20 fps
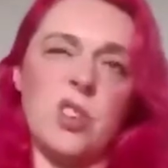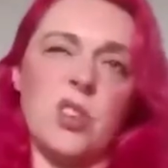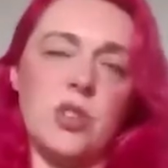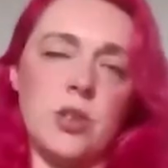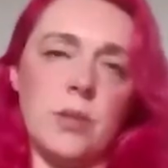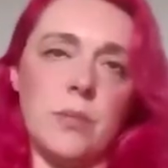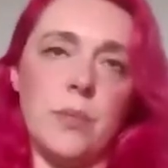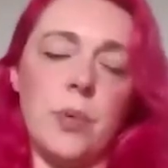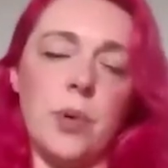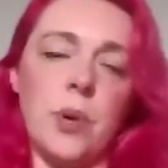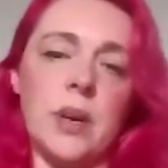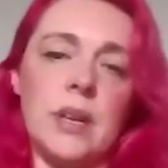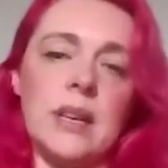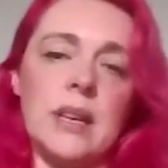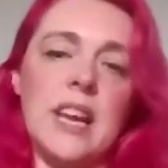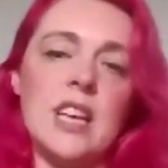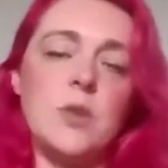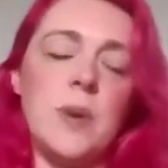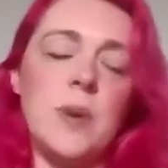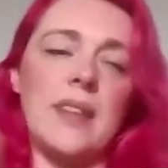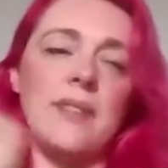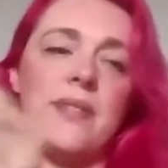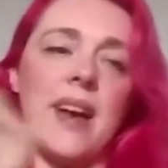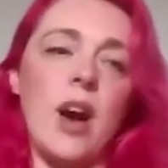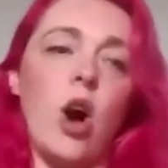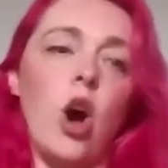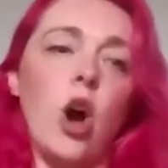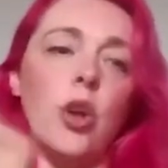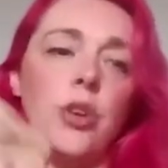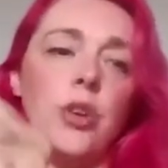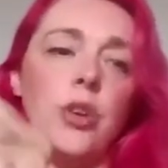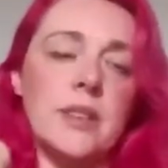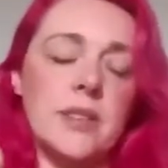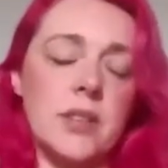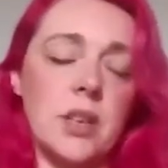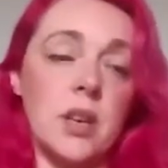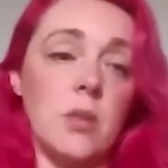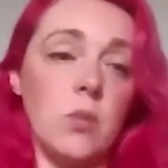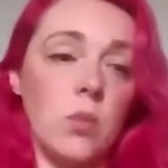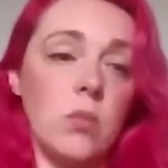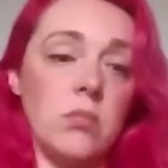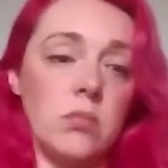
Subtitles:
at some point, unless we add that on as a.